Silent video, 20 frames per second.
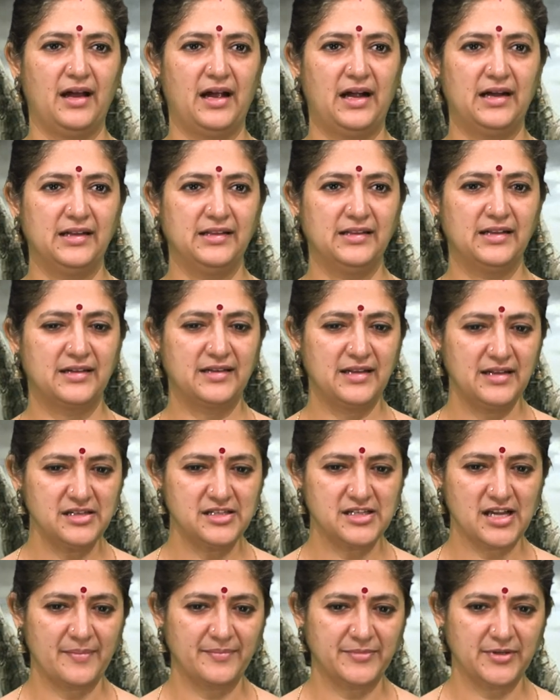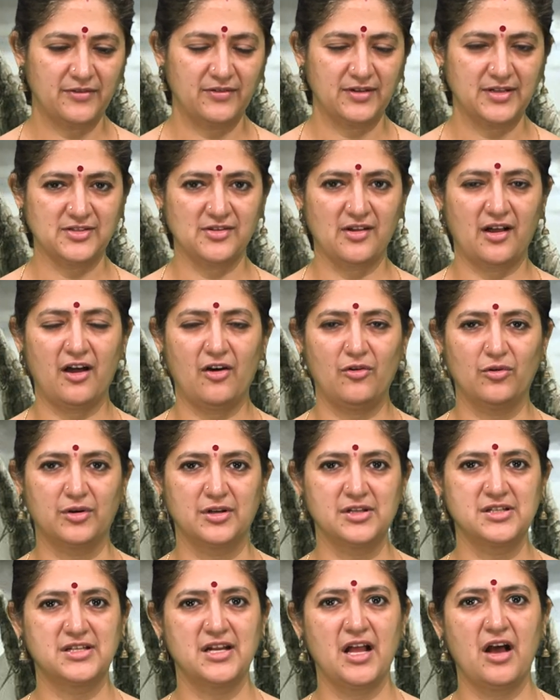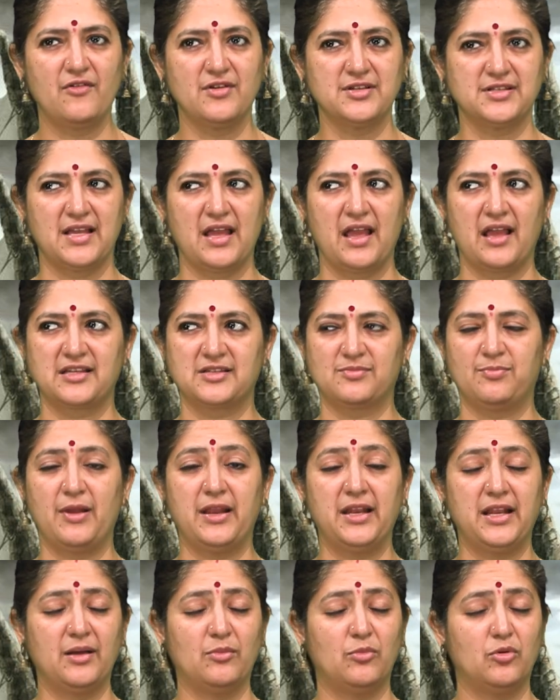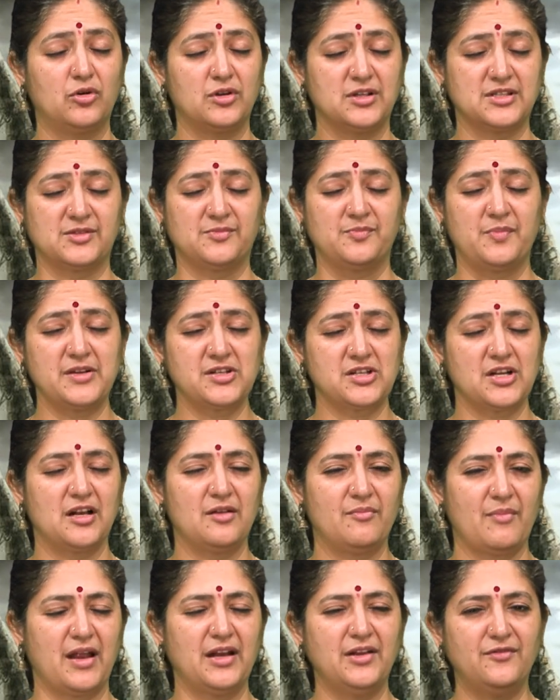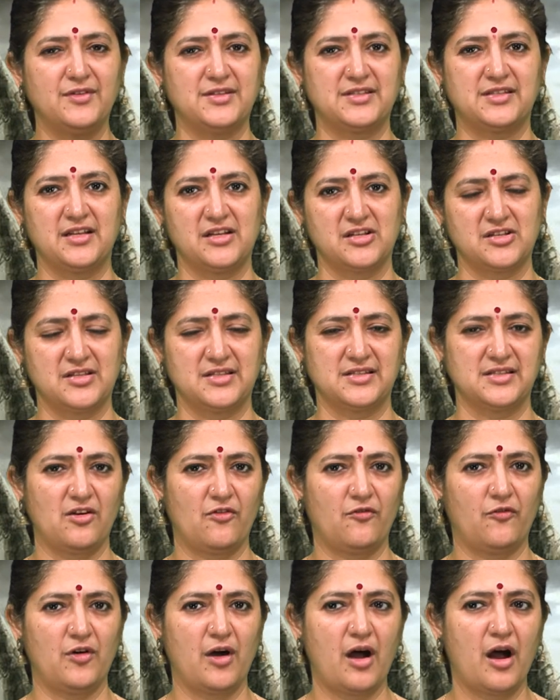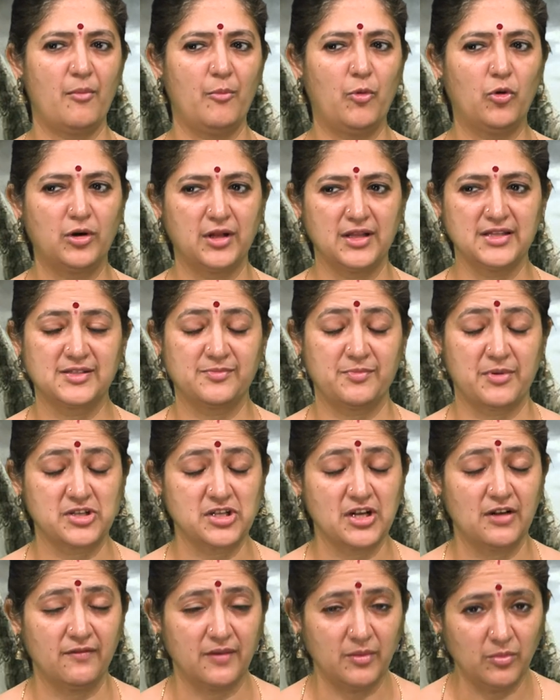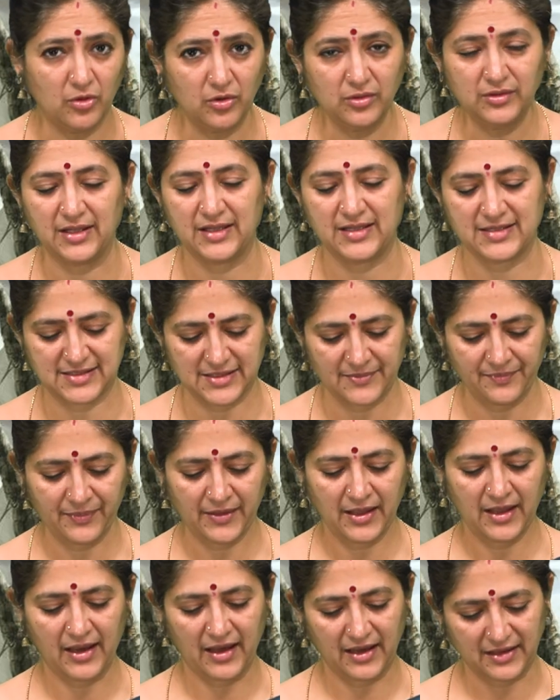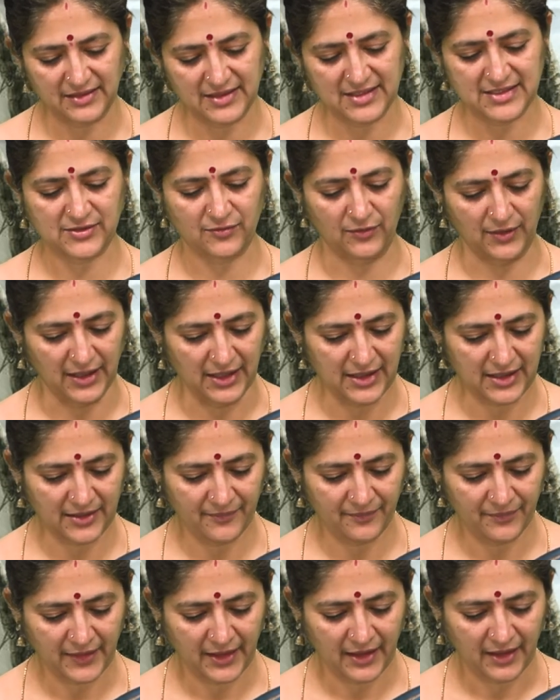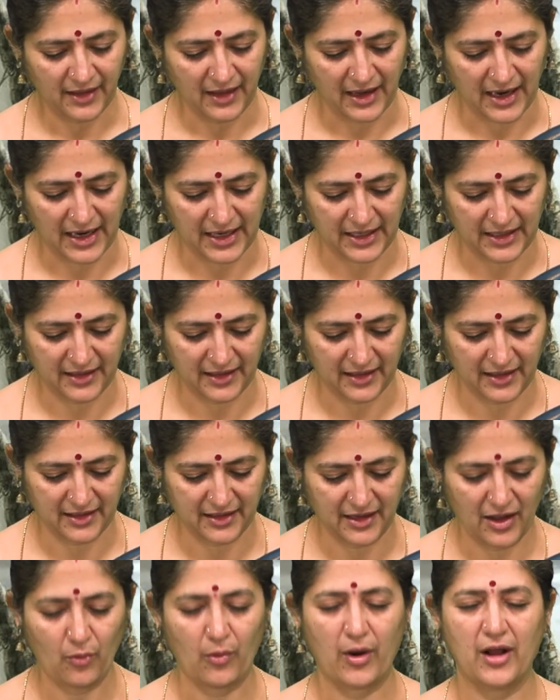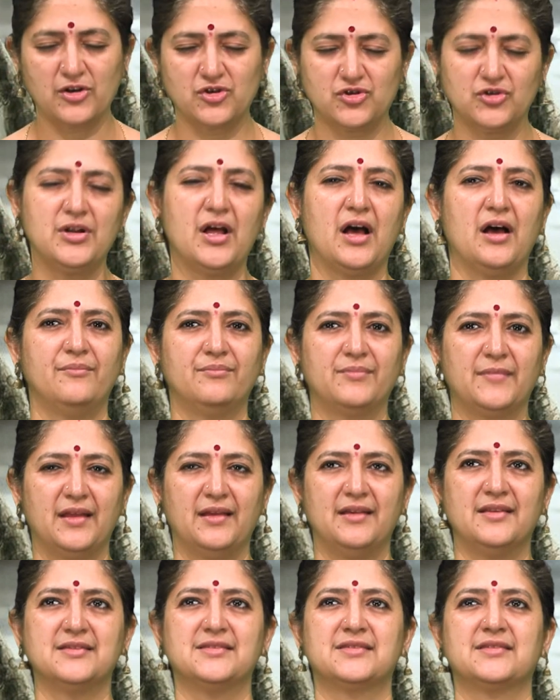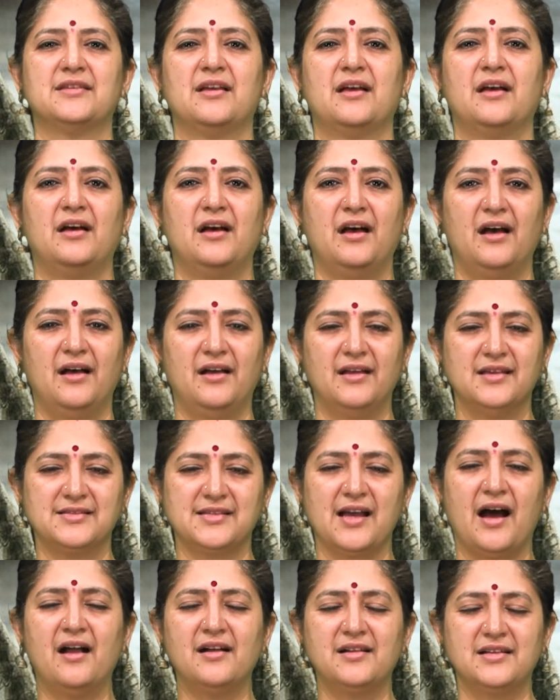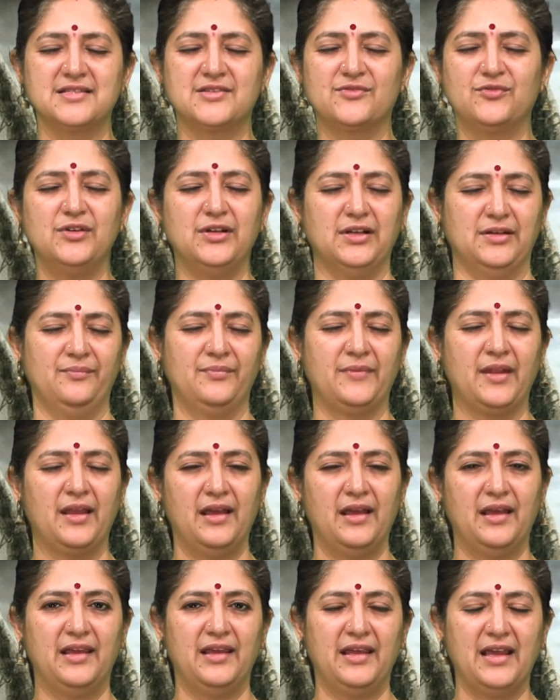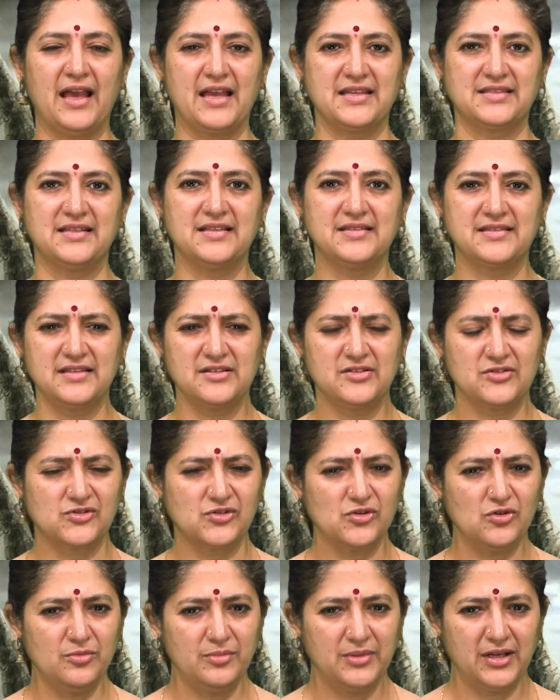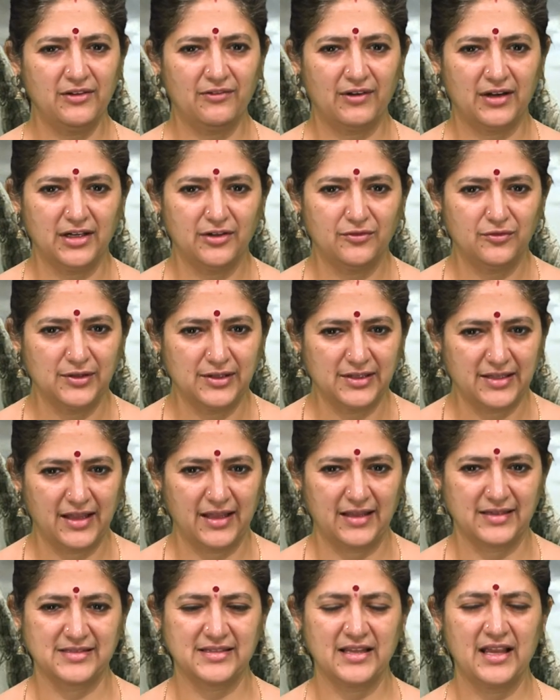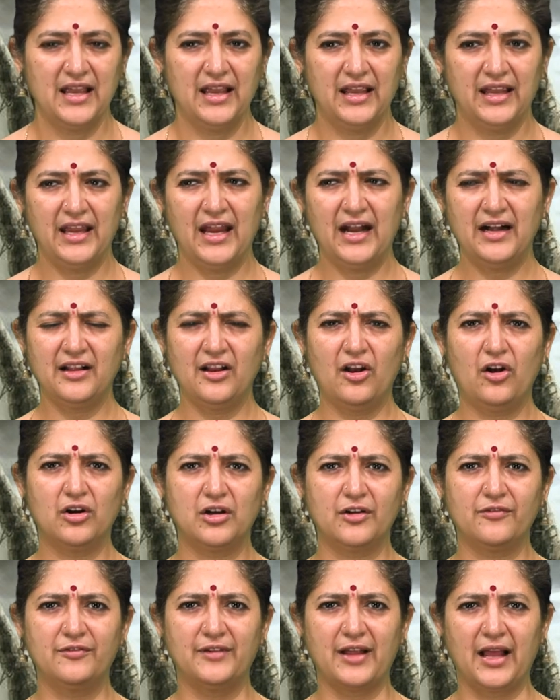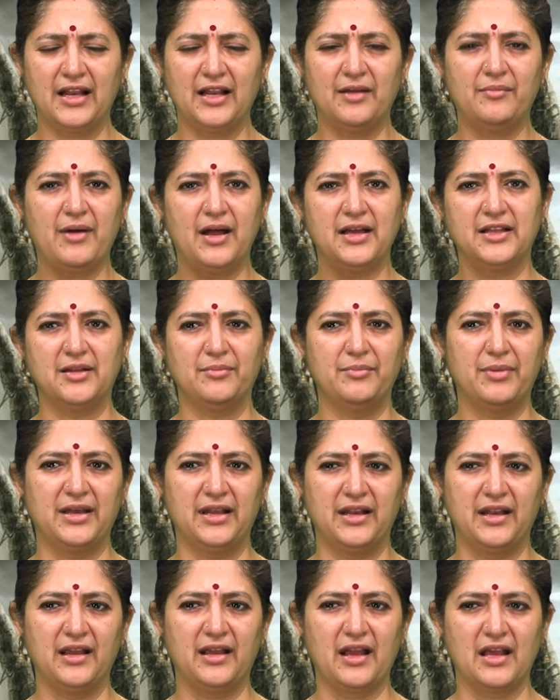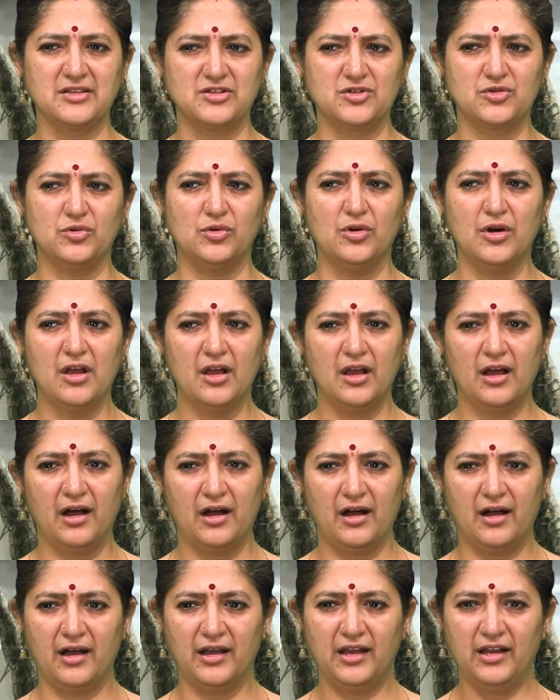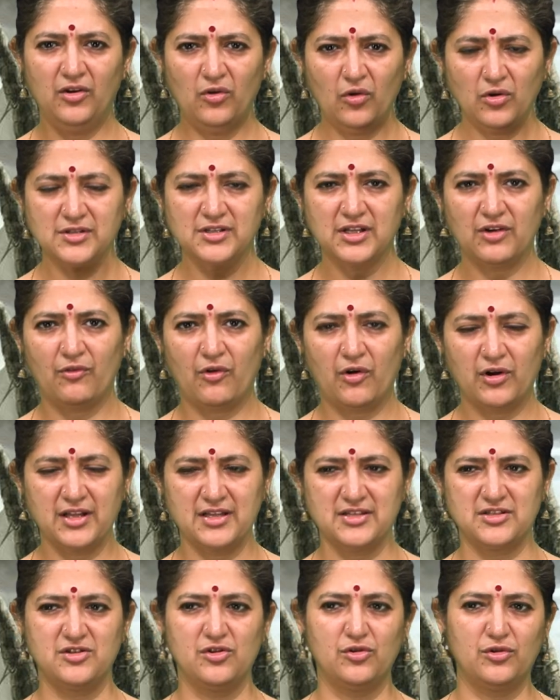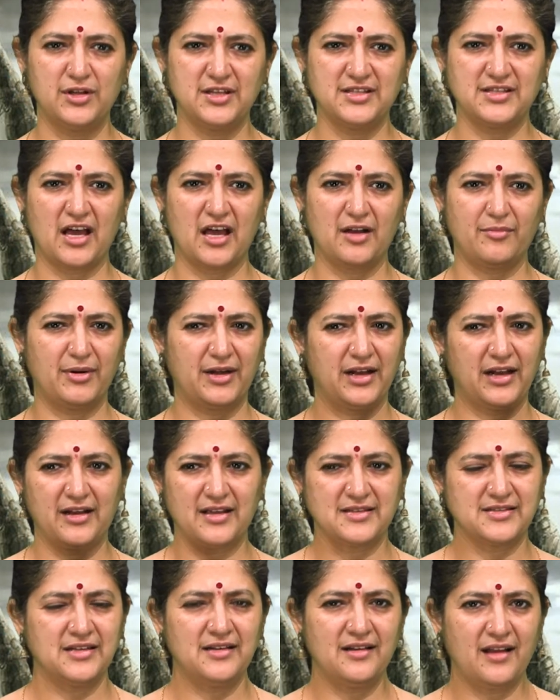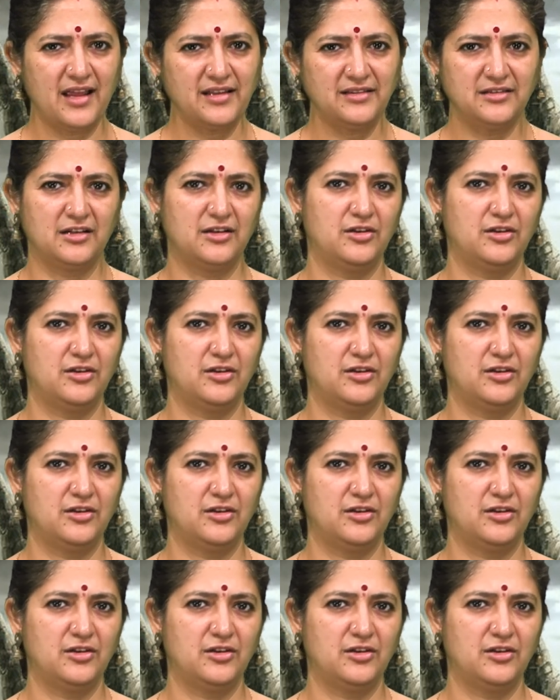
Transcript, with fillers: And in the 10th chapter, we saw Krishna was explaining about his special manifestations of about his special vibhutis in this world. And uh, now Arjuna is uh, his heart is full. He has listened to so many wonderful things. He had a lot of dilemma in the beginning as to uh, he knows what his duties are, but he doesn't like the